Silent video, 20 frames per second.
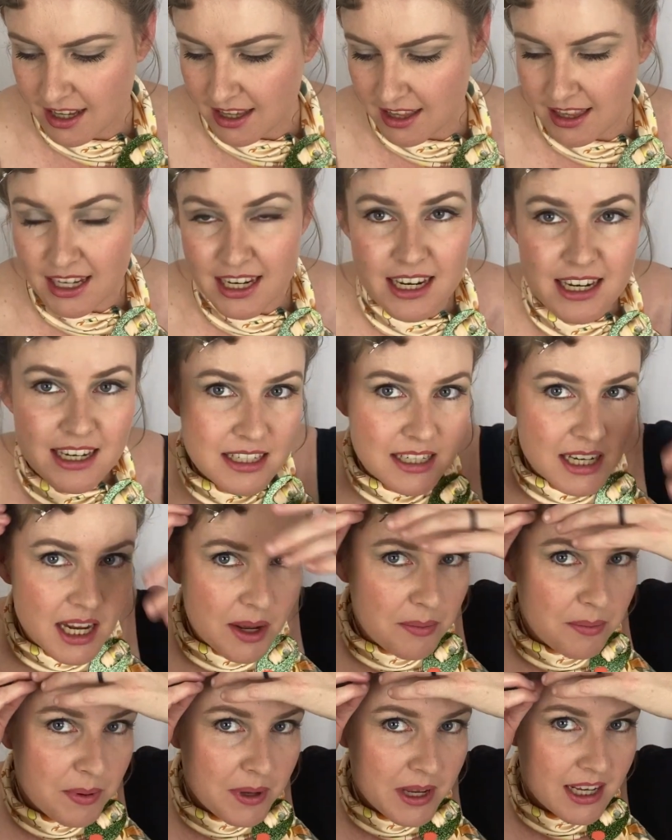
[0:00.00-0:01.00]
these
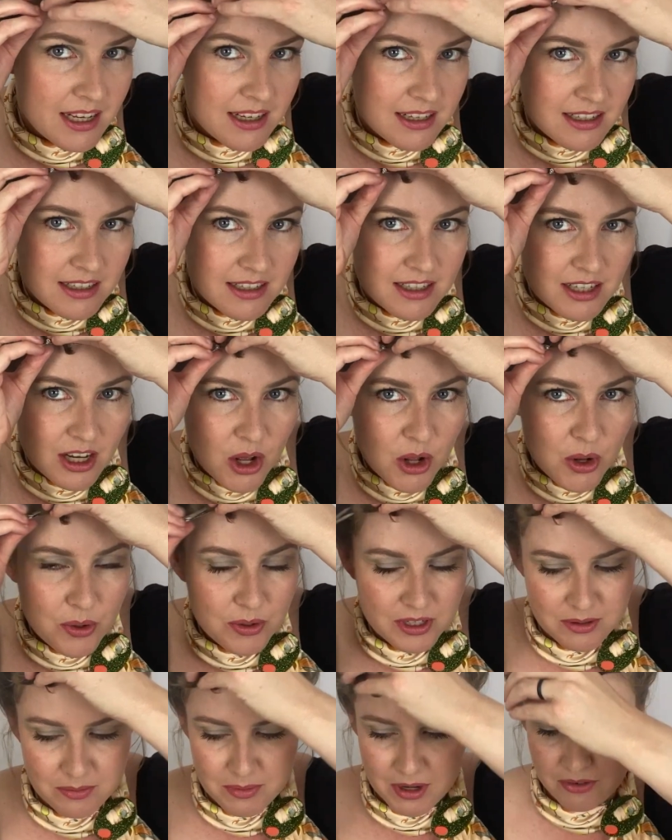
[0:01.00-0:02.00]
pins
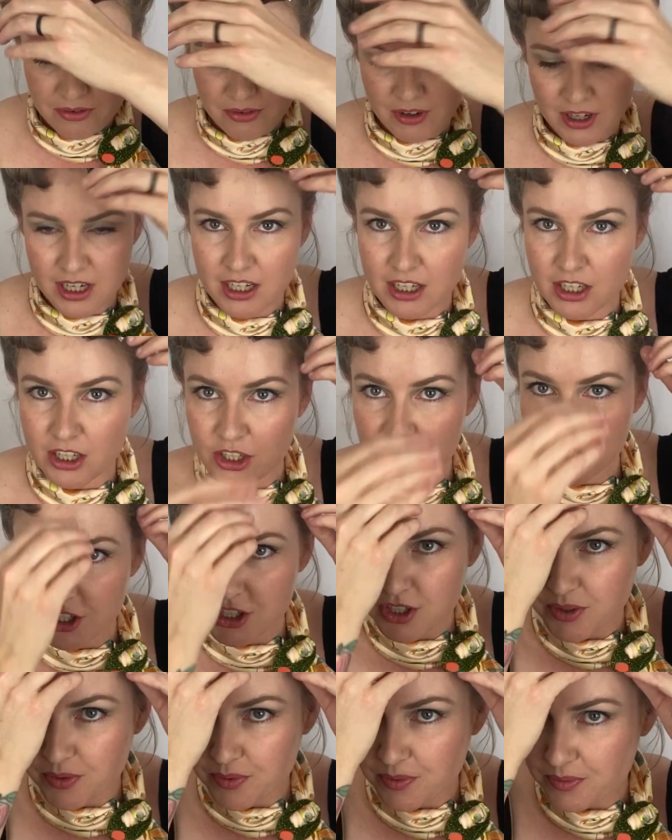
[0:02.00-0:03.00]
holding my fringe.